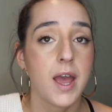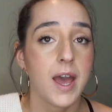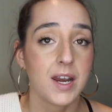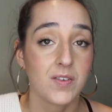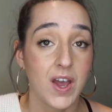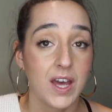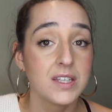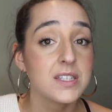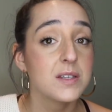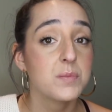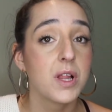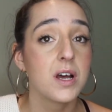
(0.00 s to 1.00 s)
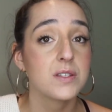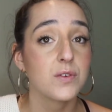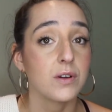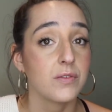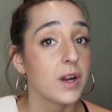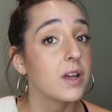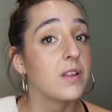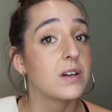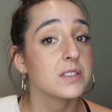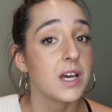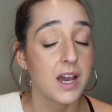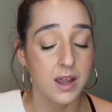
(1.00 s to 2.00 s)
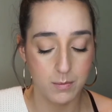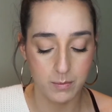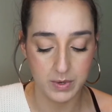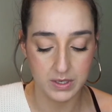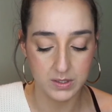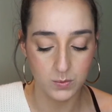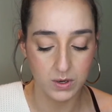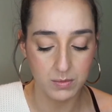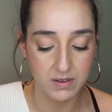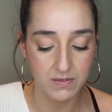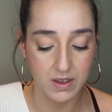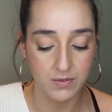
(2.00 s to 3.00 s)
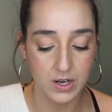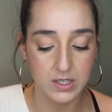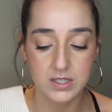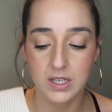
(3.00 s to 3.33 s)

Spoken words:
And I've had this lip gloss for a very long time, but it's one of my favorites.